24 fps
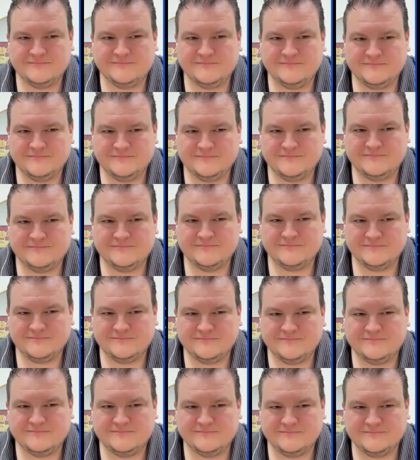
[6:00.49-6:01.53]

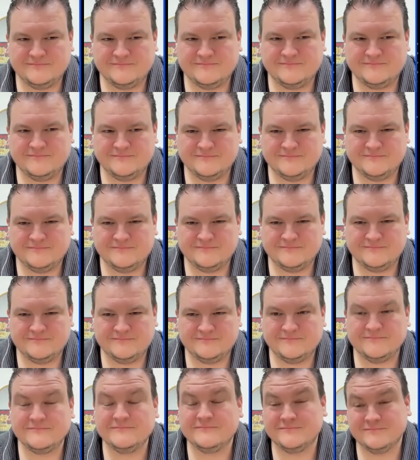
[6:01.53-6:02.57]

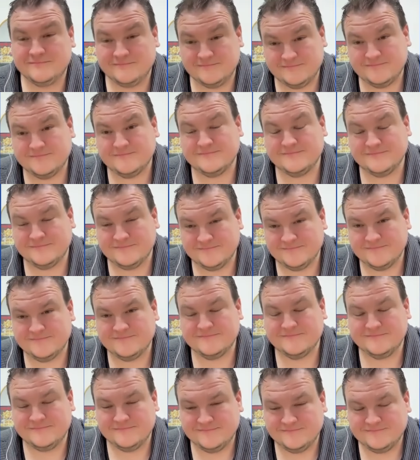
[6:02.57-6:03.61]

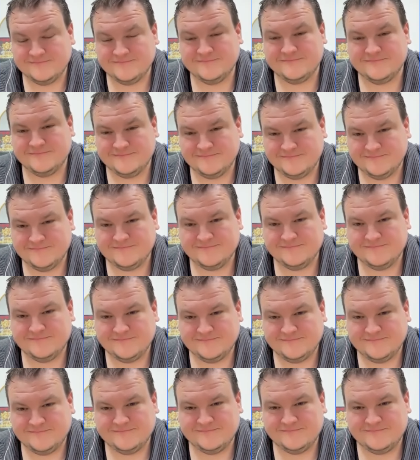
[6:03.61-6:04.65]

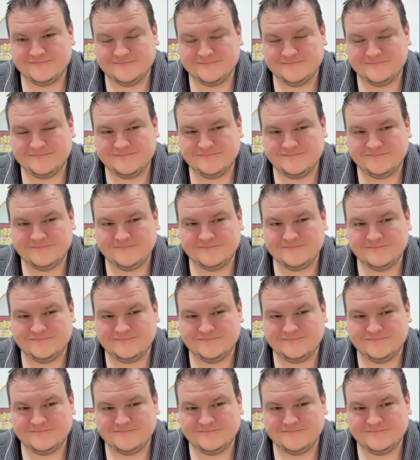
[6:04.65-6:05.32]
This person isn't speaking.